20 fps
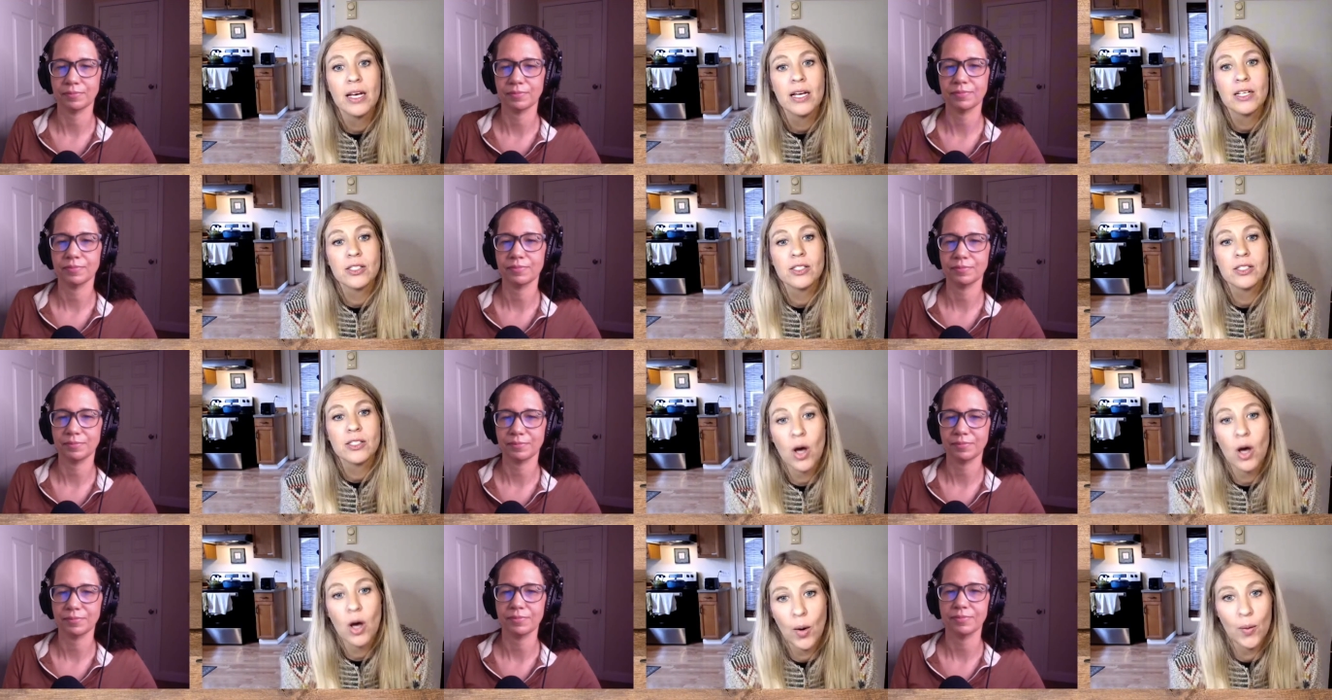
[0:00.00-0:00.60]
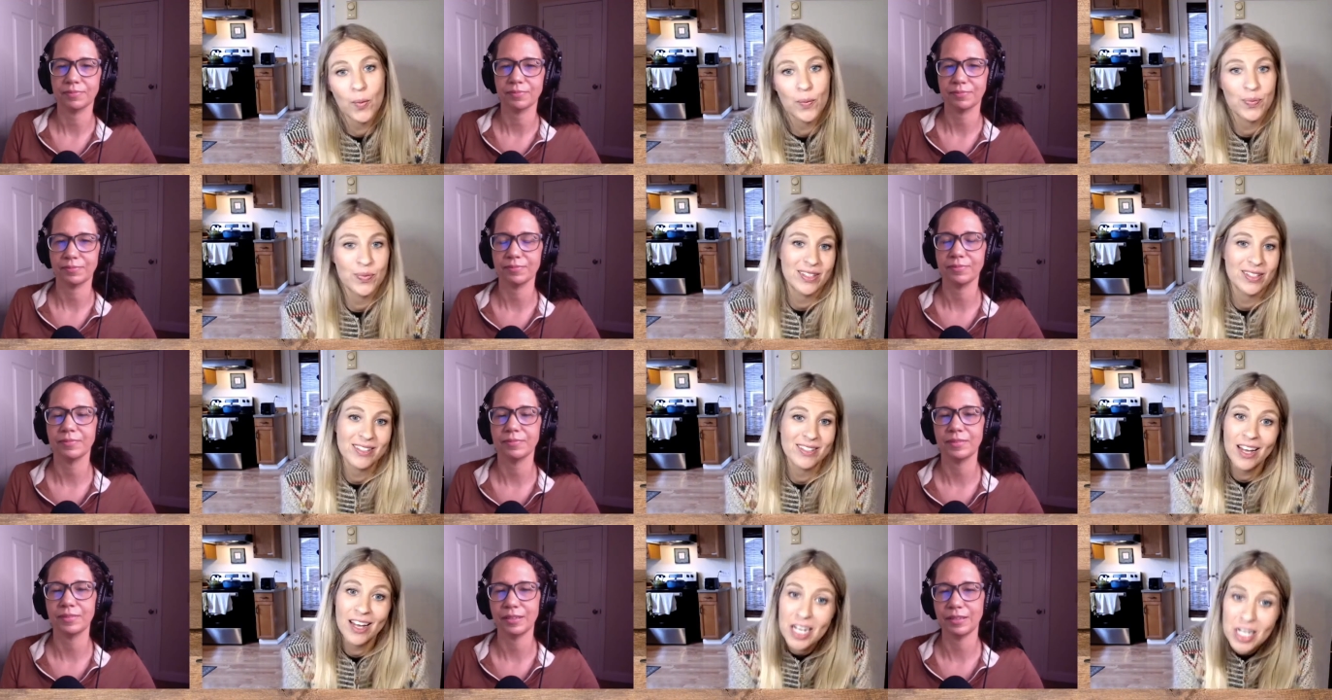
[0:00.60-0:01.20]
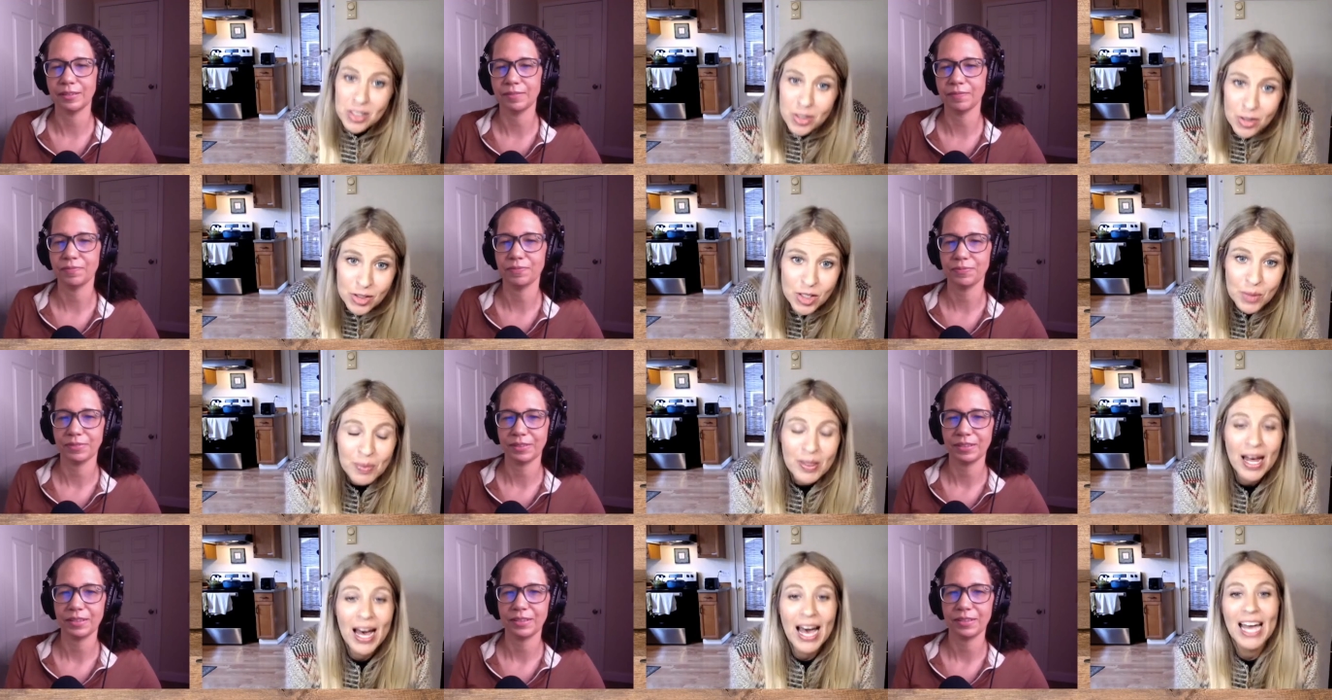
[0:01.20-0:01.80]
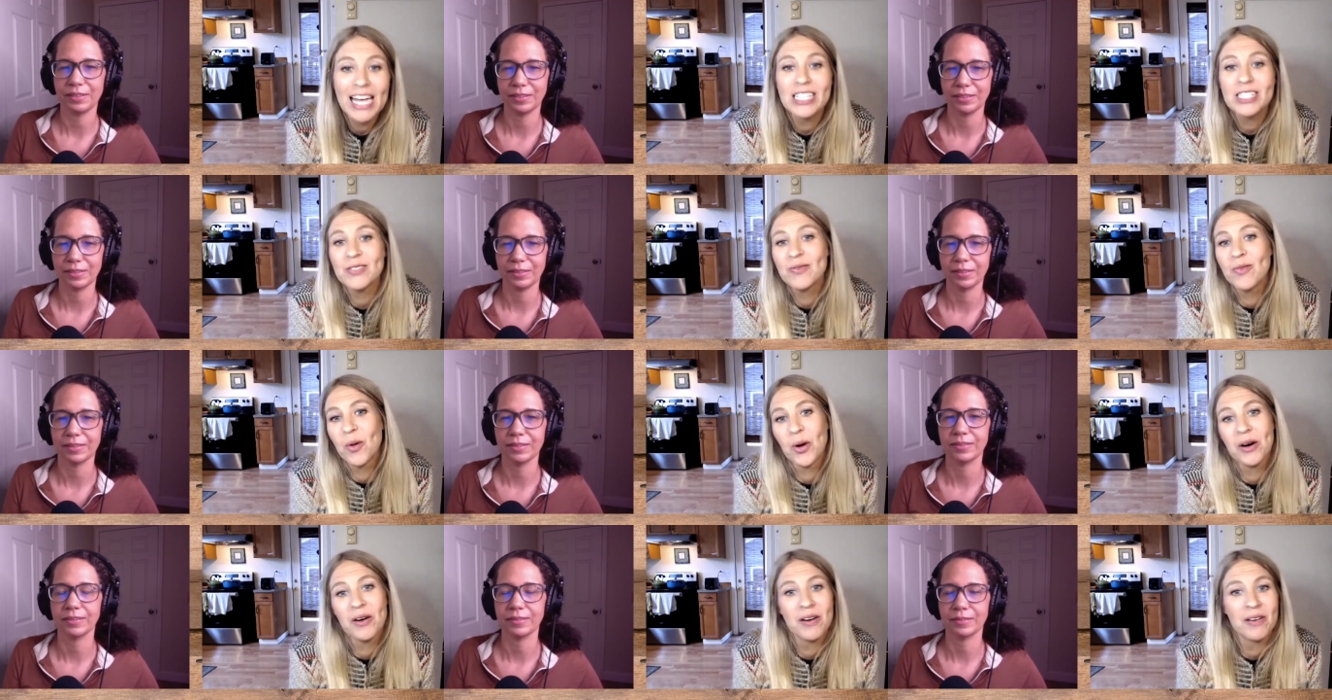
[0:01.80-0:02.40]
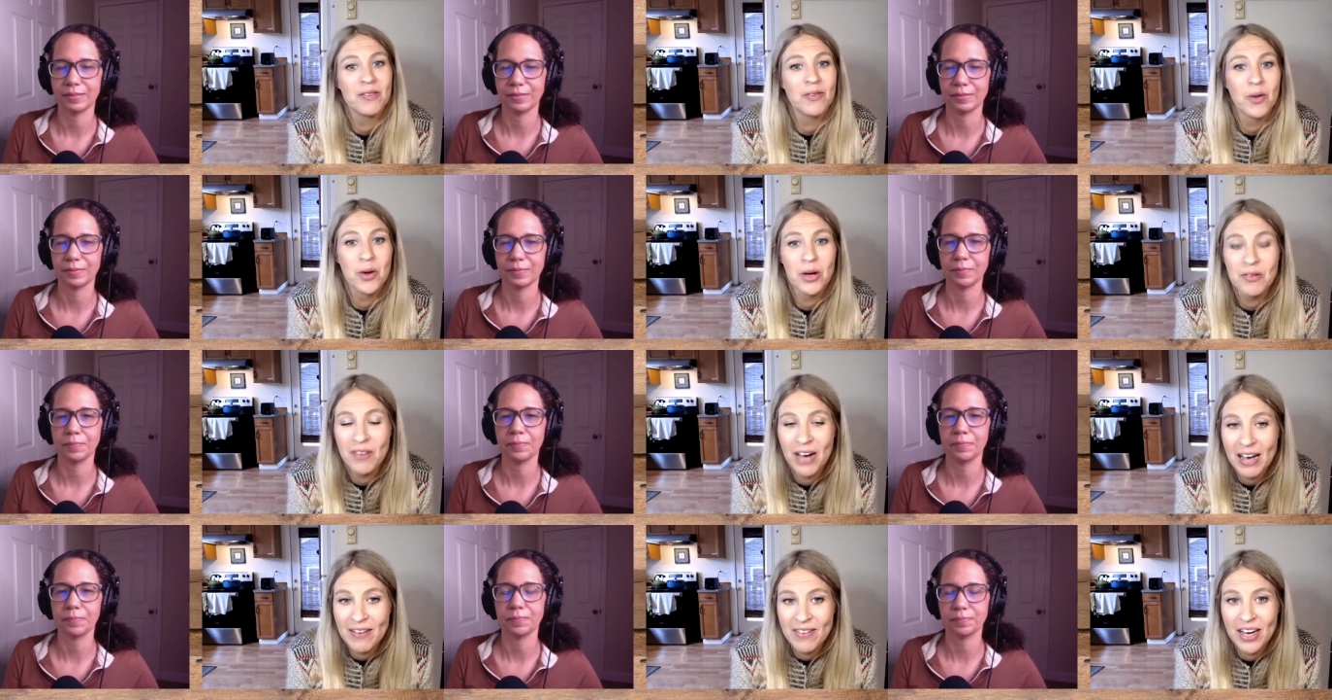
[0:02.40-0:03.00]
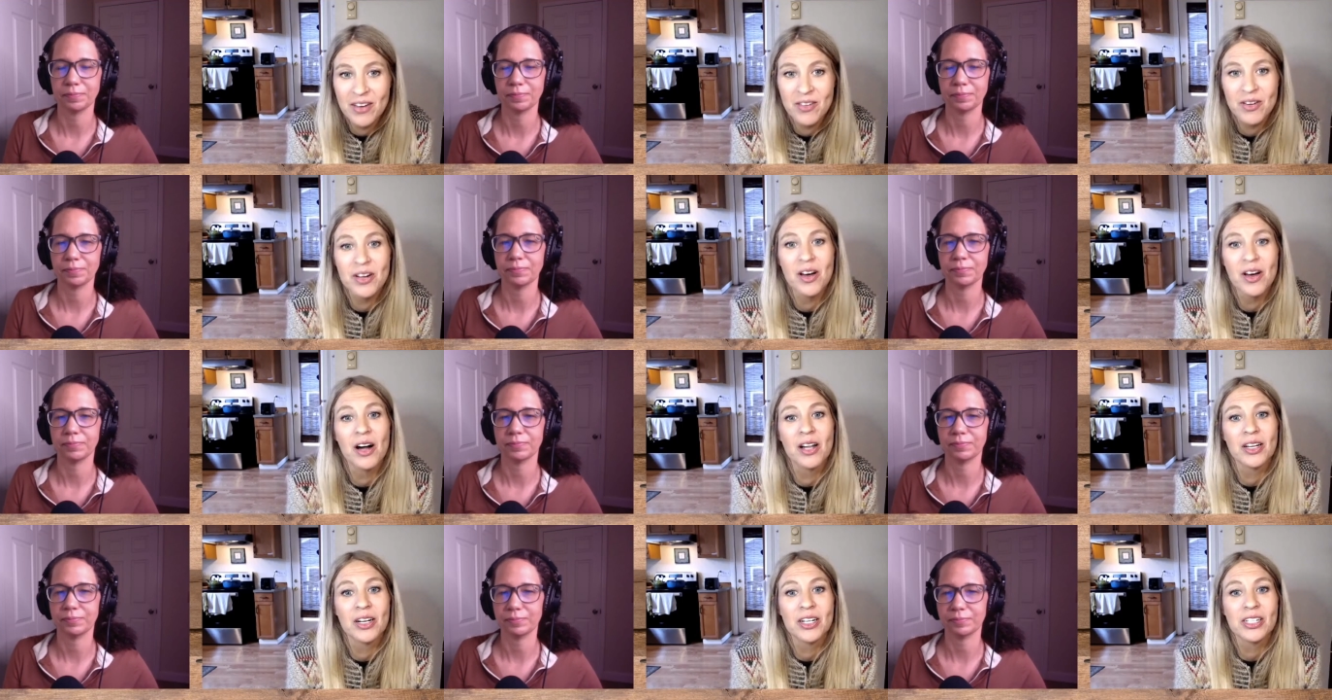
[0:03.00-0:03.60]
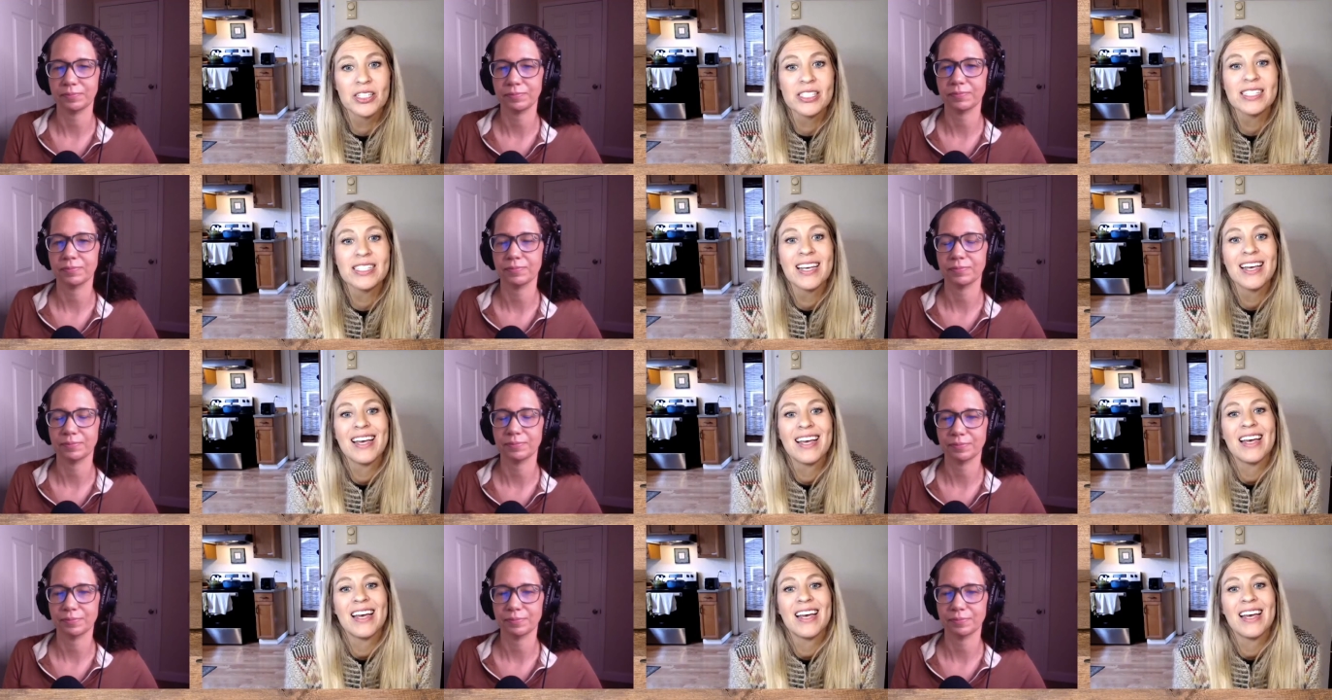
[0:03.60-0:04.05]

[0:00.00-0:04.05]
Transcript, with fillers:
Speaker 1: So initial supplies for four to $500.